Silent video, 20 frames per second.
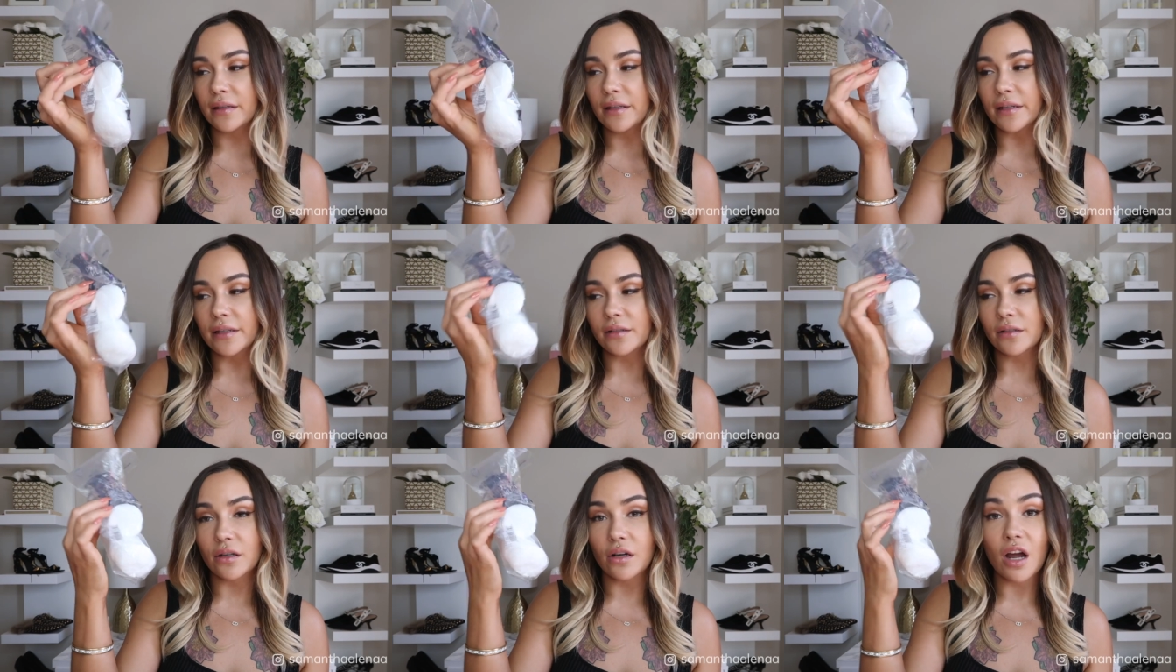
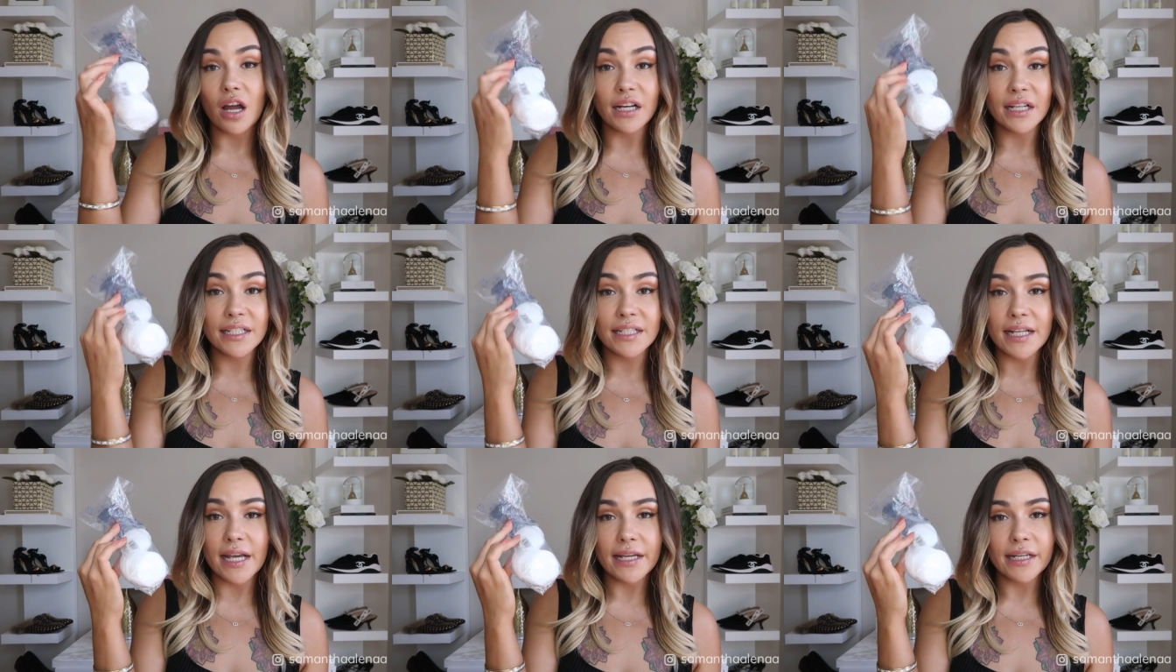These are
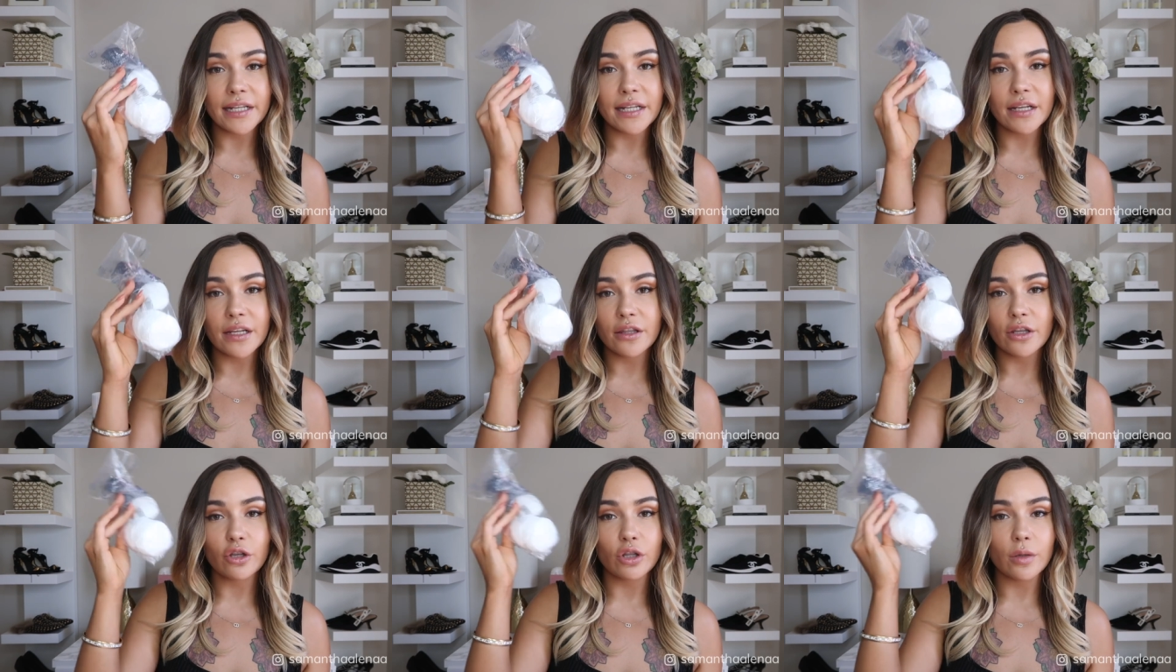
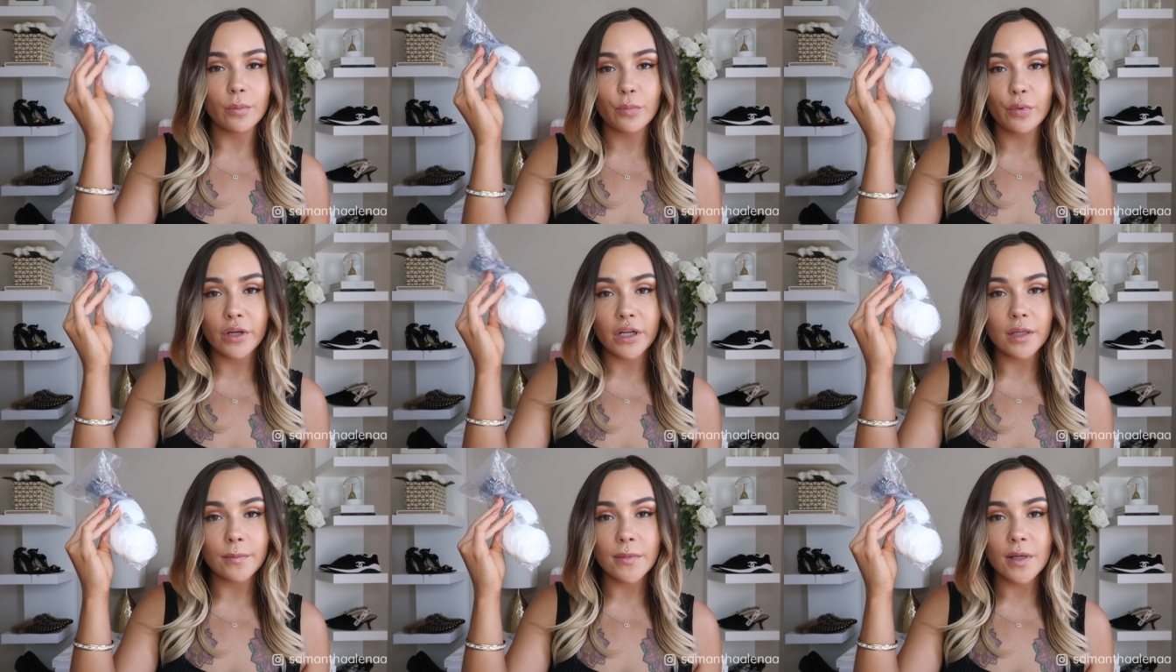unexciting. They're the
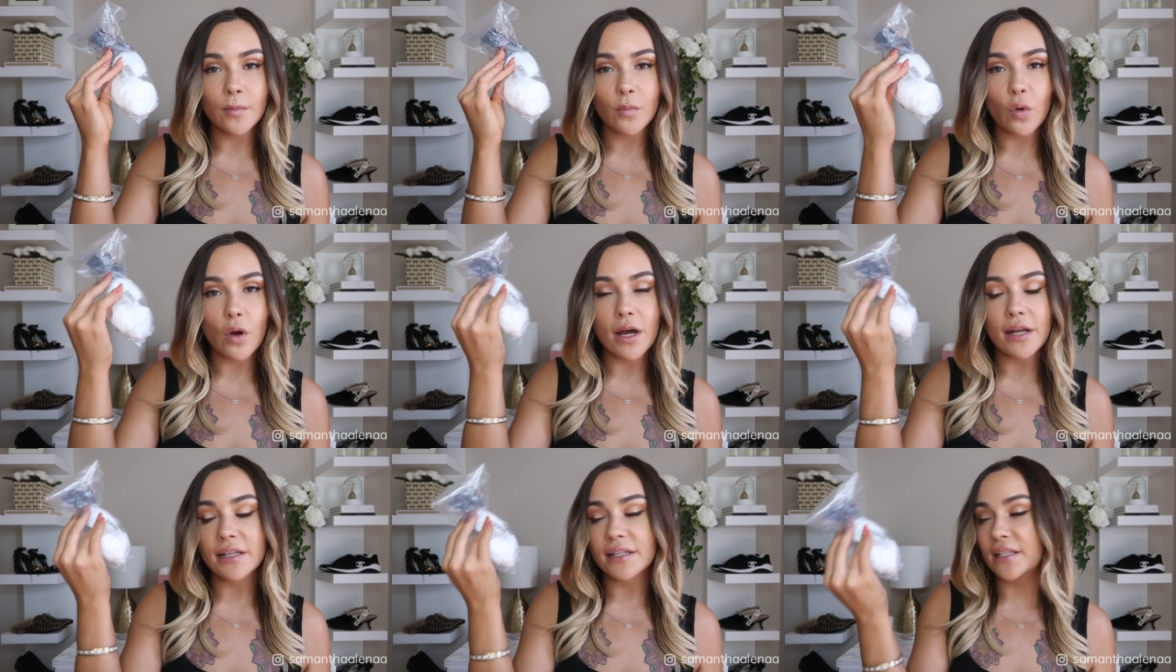premium
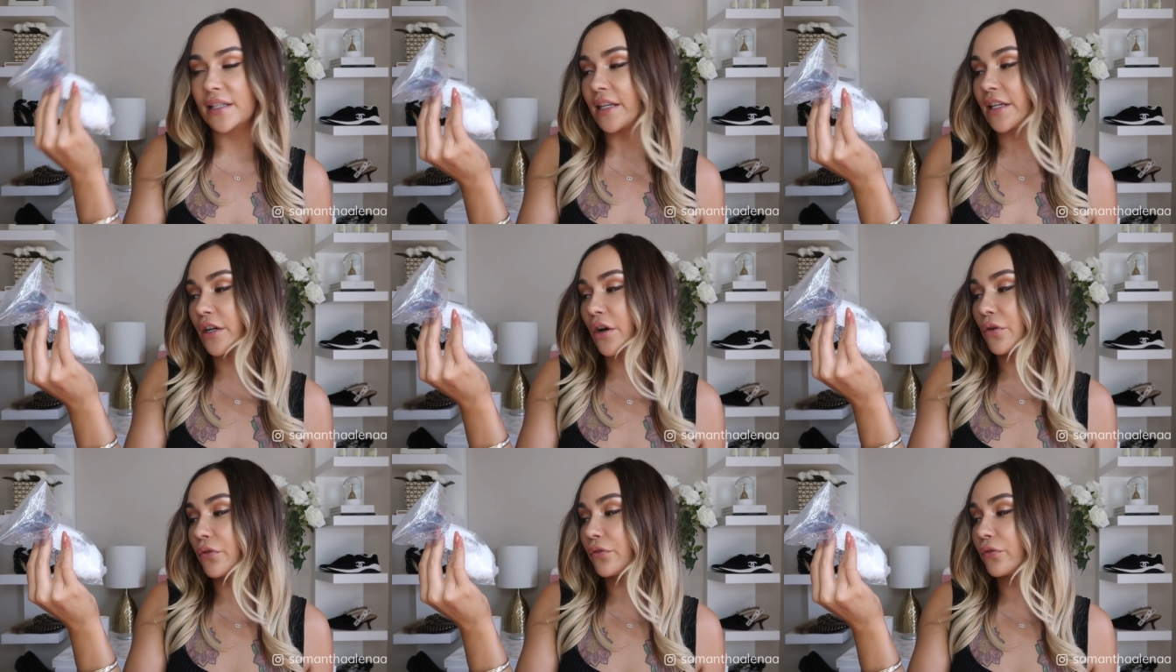ones.
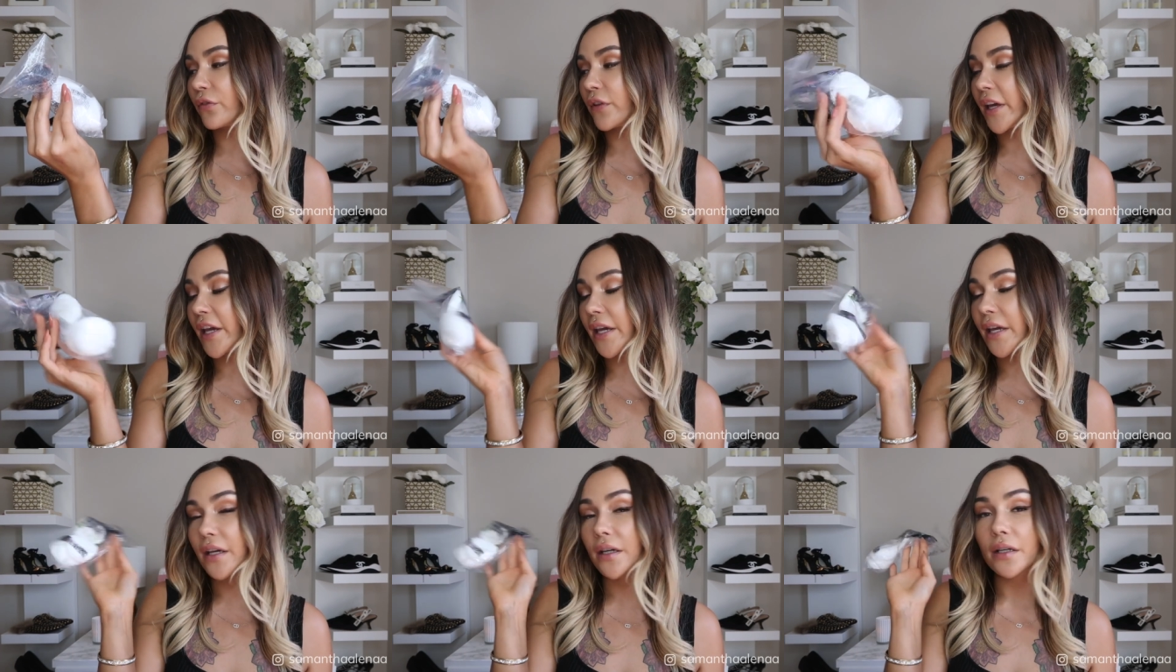They don't
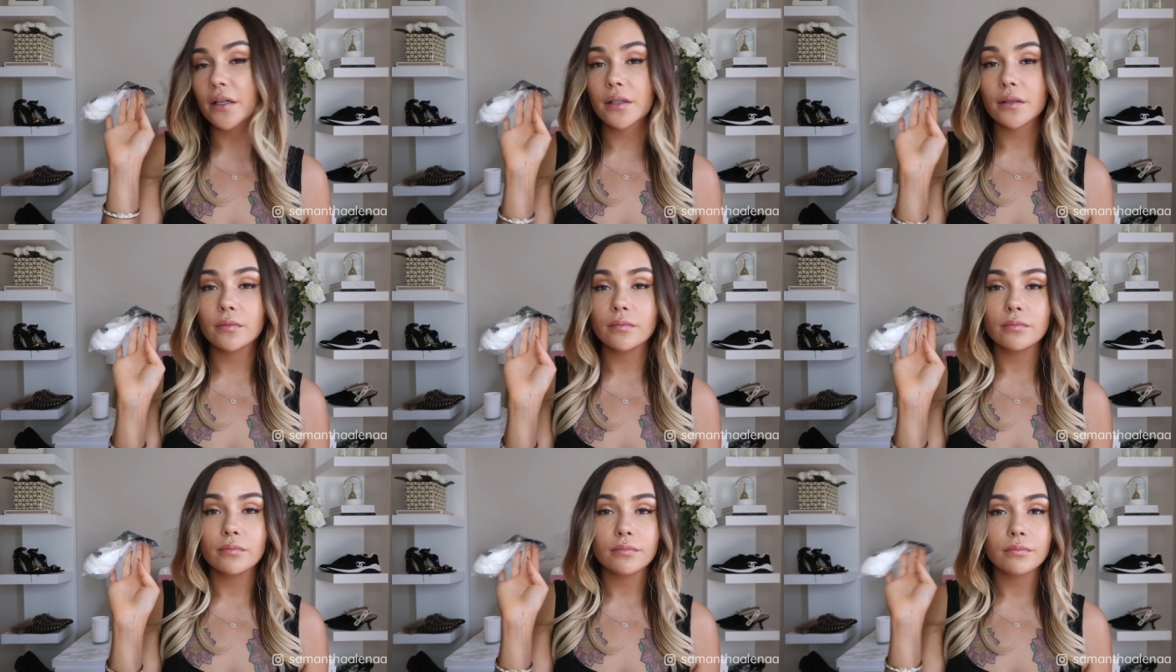flake.
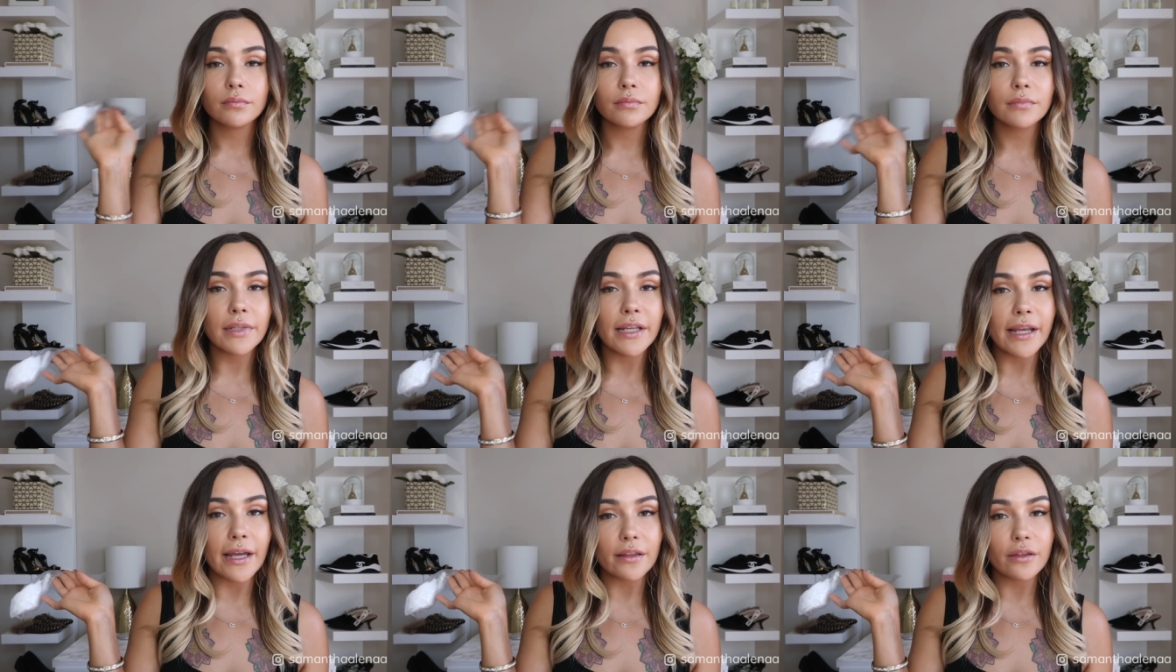
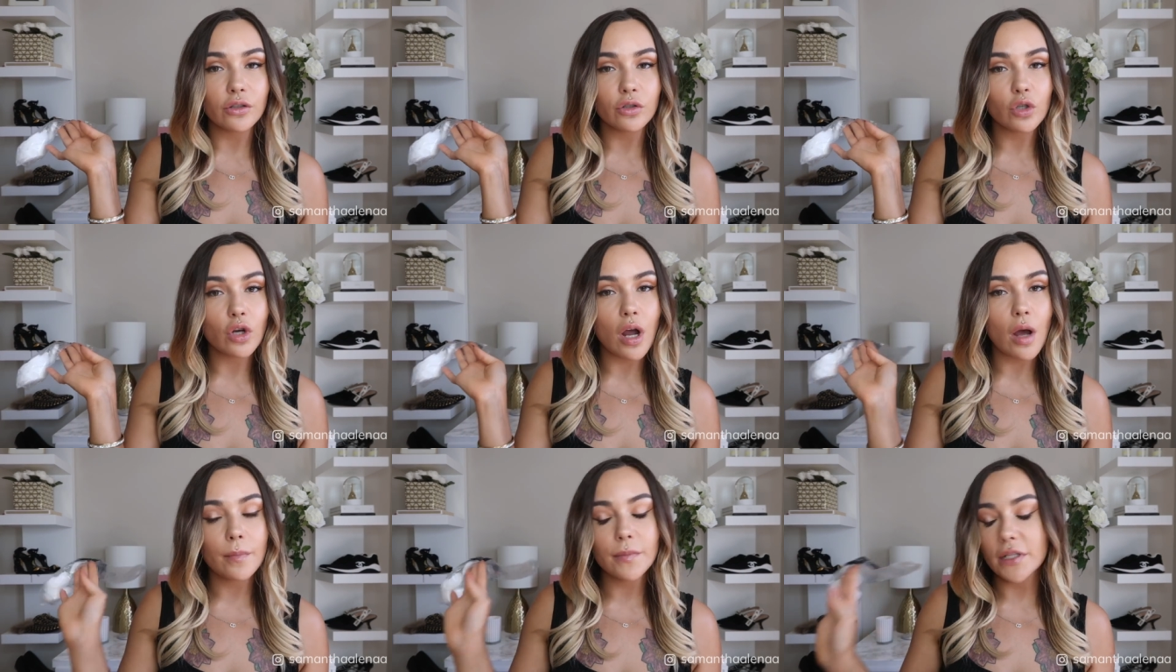They get the
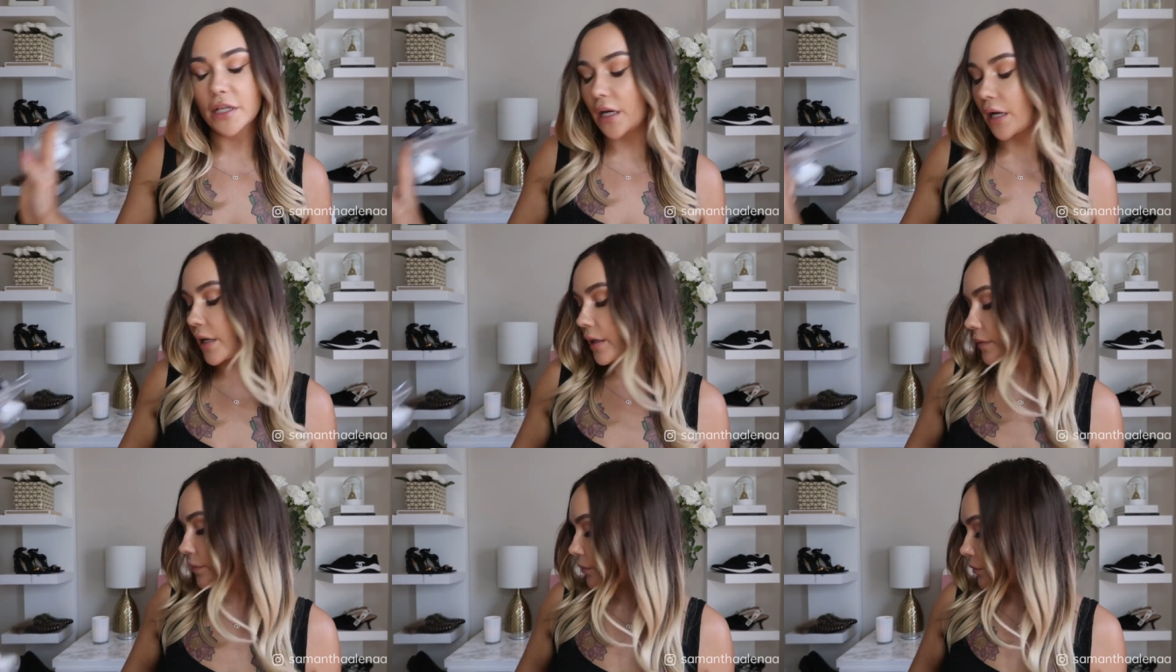job
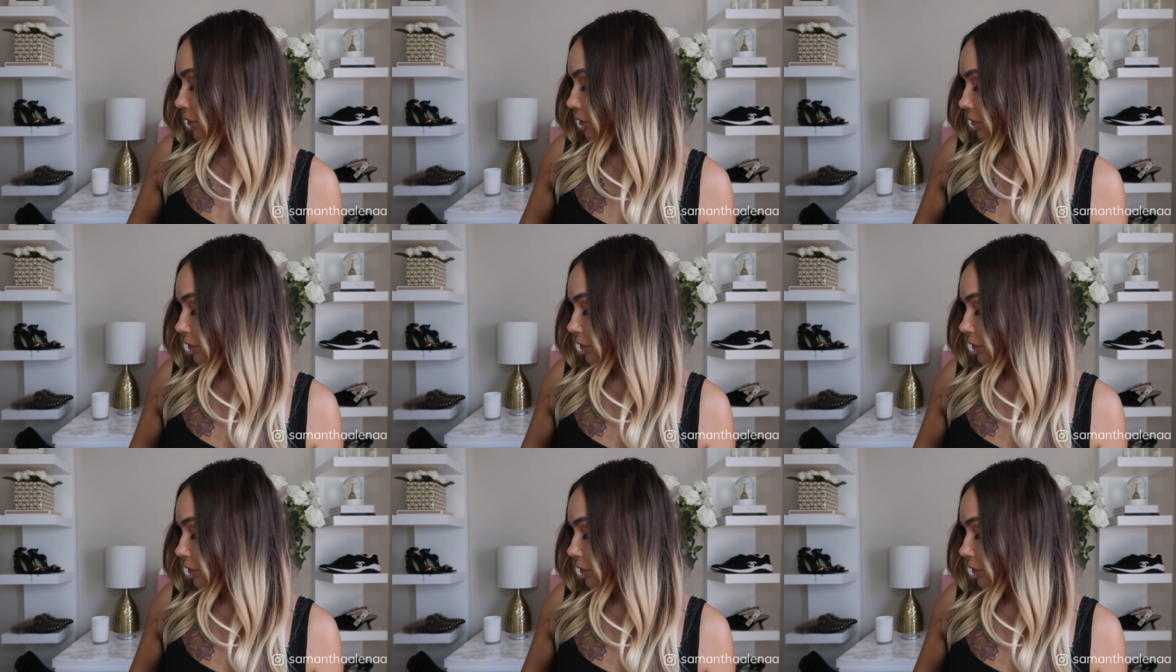done.